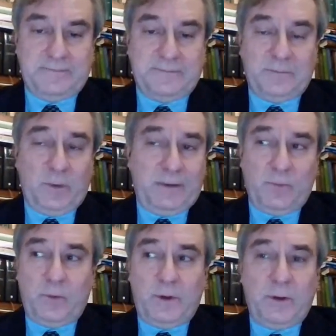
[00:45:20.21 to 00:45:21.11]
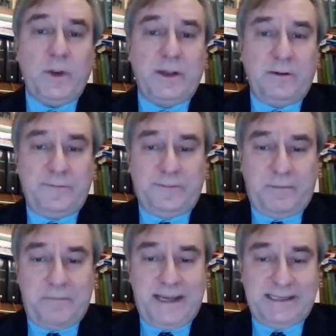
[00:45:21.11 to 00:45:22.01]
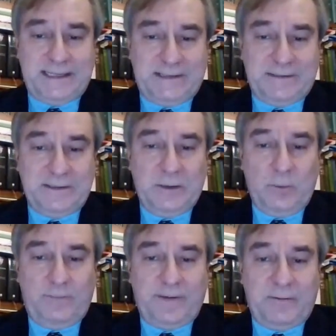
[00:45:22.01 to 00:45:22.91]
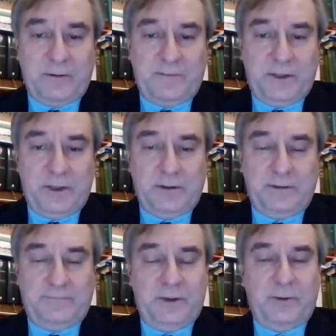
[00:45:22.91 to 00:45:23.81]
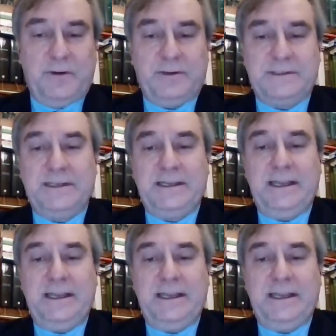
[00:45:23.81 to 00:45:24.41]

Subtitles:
we call for a meeting with our viewers